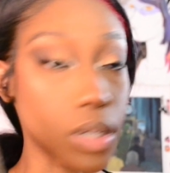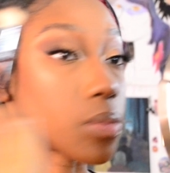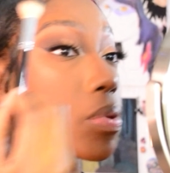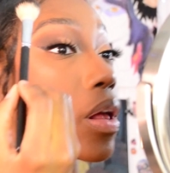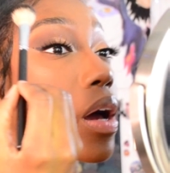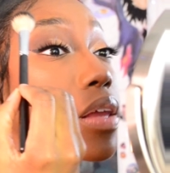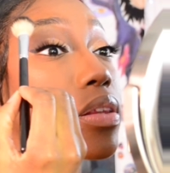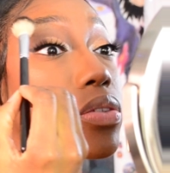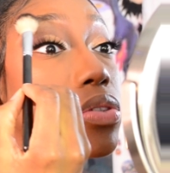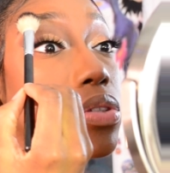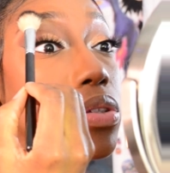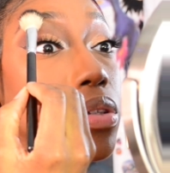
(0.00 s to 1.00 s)
gonna apply
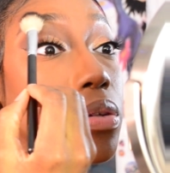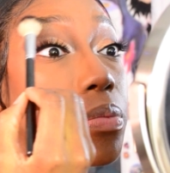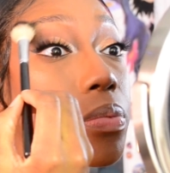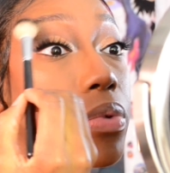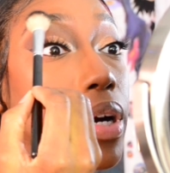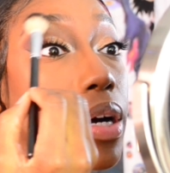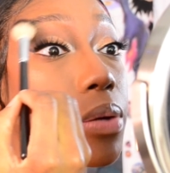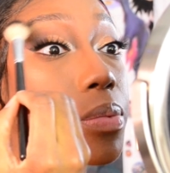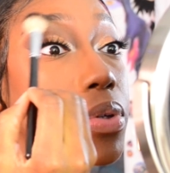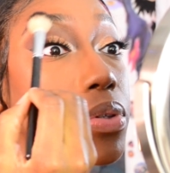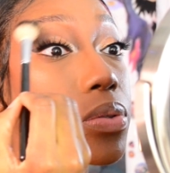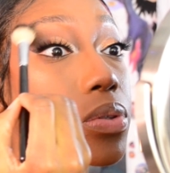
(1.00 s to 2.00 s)
this to the brow
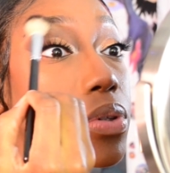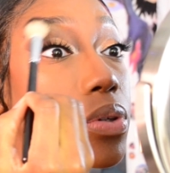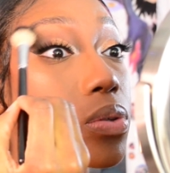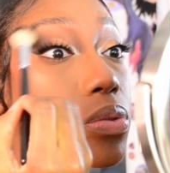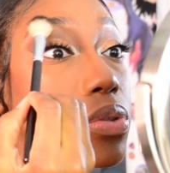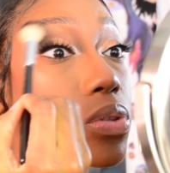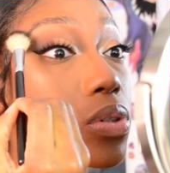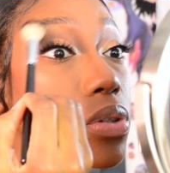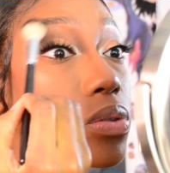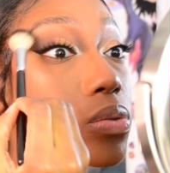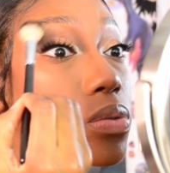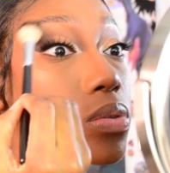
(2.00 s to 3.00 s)
bone
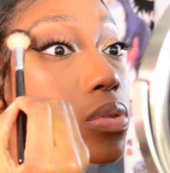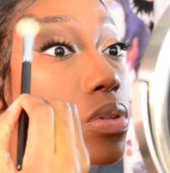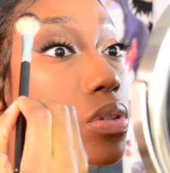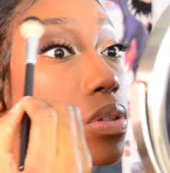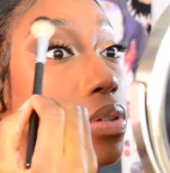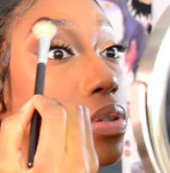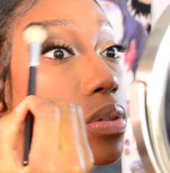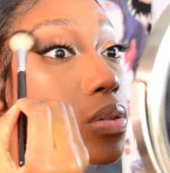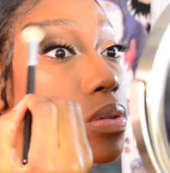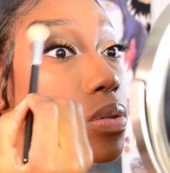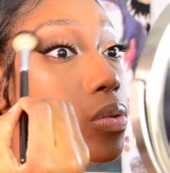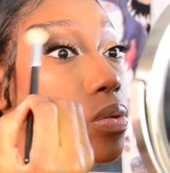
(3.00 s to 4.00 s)
also,
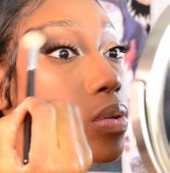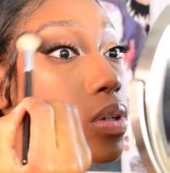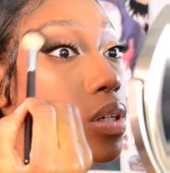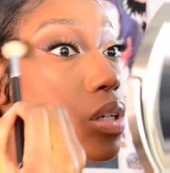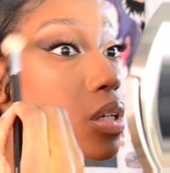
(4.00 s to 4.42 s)
right